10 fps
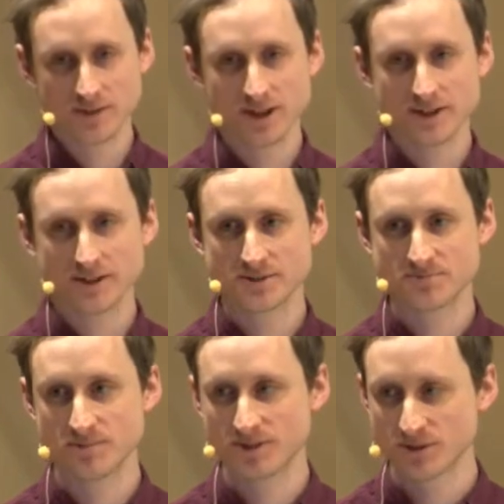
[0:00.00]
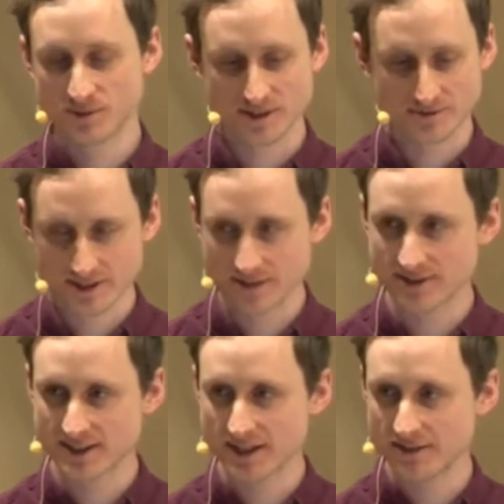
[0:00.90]
Martin, who's probably one of my
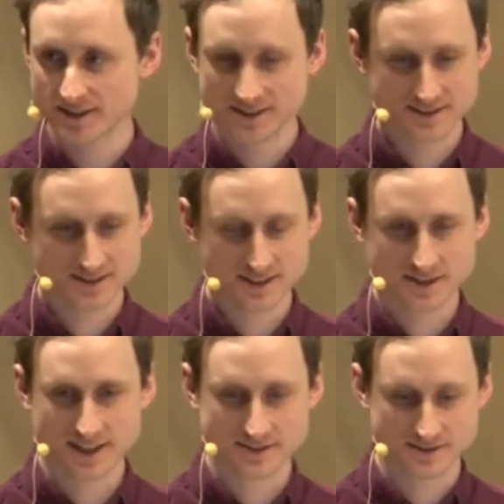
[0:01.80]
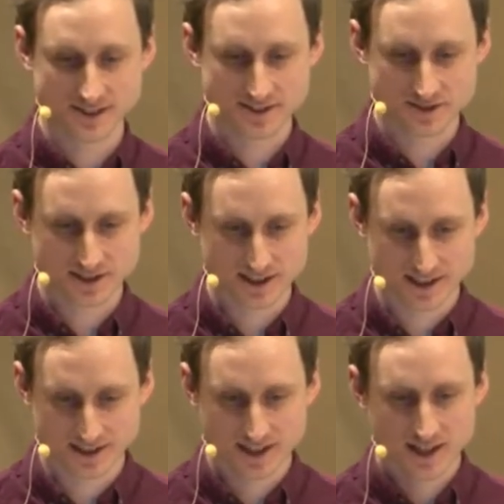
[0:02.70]
favorite characters in Newcastle's history.
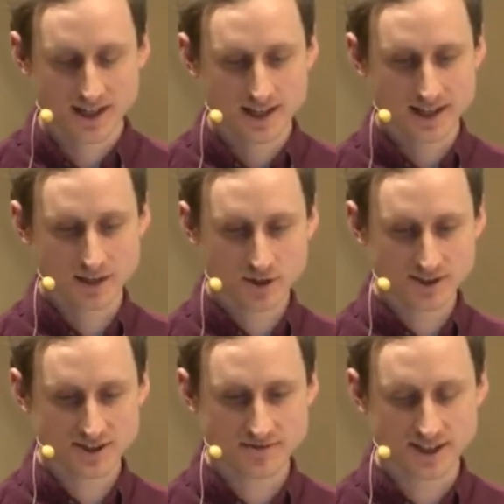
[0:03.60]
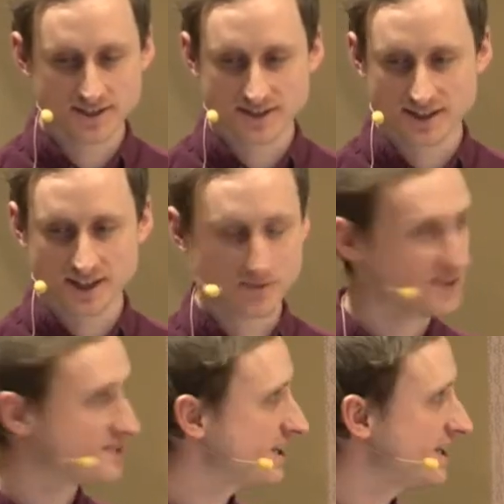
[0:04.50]
And he was an inventor and he was
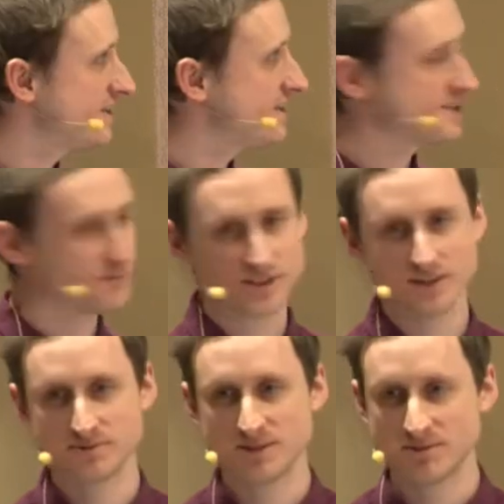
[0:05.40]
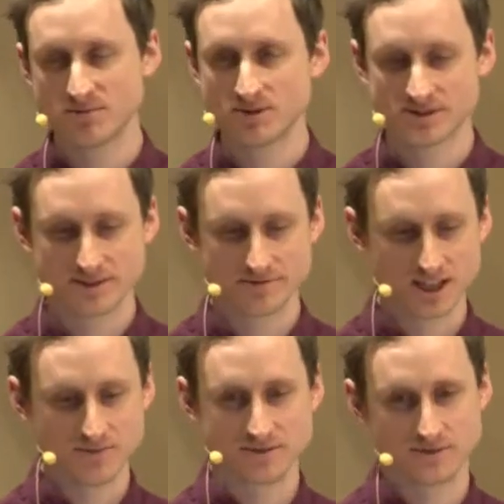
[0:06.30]
a scientist, but he was maybe mostly
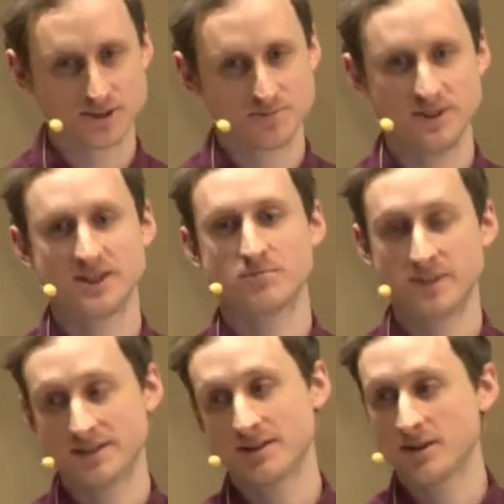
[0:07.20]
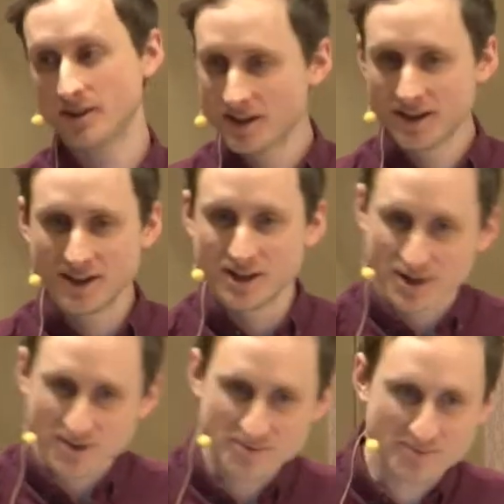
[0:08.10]
famous for just being a bitter
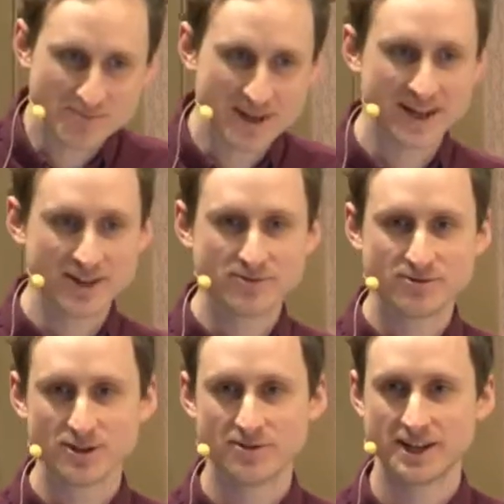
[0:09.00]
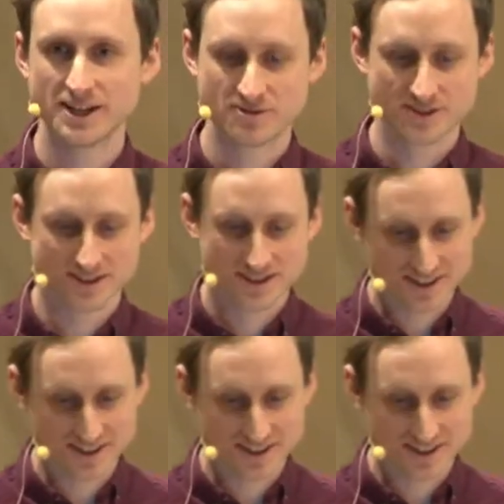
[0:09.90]
man full of hatred,